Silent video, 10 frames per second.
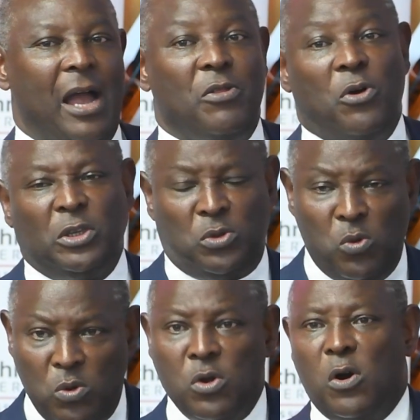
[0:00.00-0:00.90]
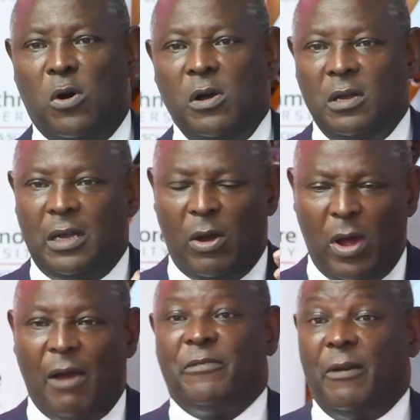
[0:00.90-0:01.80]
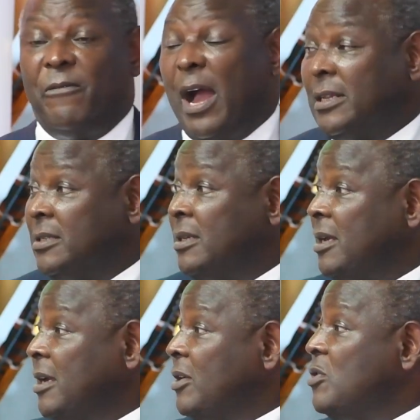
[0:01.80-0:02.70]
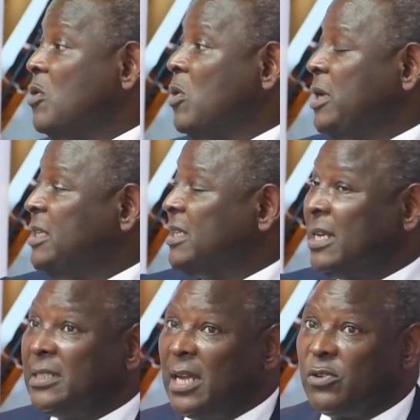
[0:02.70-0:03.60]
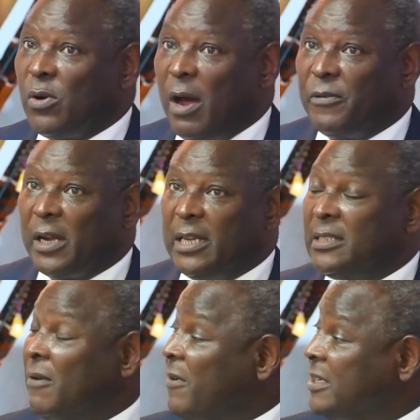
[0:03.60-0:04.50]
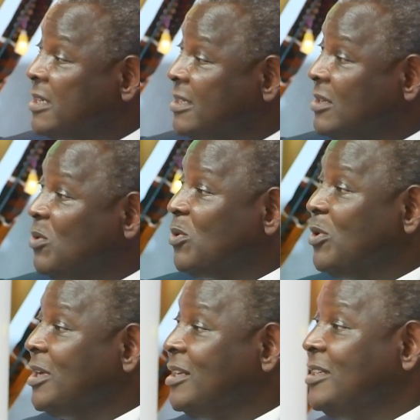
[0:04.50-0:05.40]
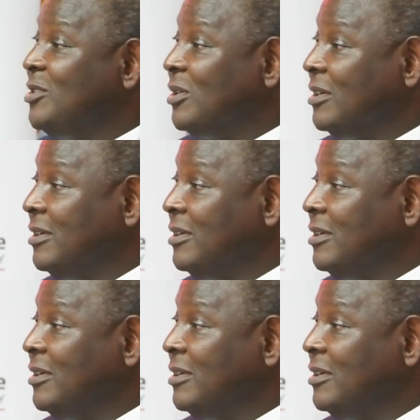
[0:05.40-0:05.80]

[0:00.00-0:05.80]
Those who know or have the facts know Eastern Central Africa is the fastest growing region.